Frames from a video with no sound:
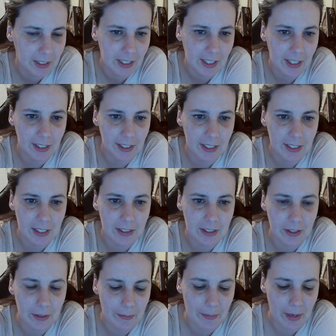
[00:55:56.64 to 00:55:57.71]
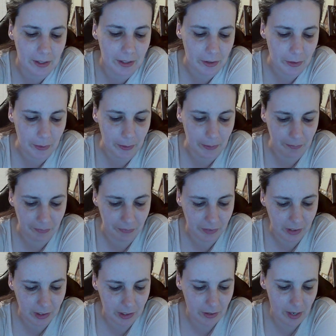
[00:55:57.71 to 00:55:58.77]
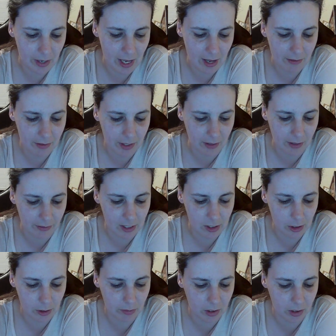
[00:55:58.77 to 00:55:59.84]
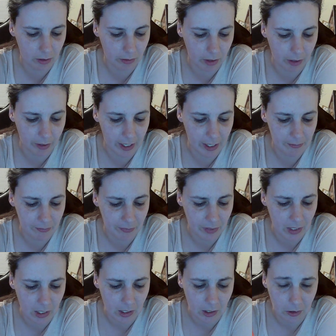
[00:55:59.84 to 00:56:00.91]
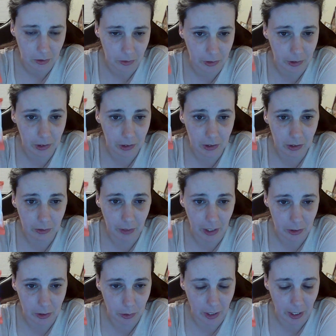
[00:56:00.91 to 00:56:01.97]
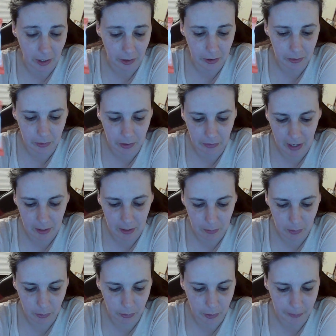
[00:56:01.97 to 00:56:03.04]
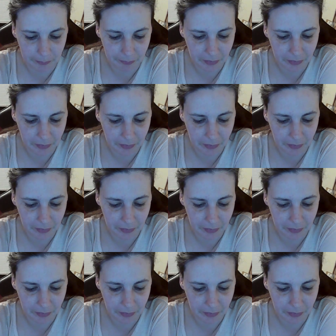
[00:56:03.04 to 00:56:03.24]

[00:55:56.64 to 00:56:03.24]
He is tomato. So we have a vegetable arare, which is a rice cracker. We've had them before. And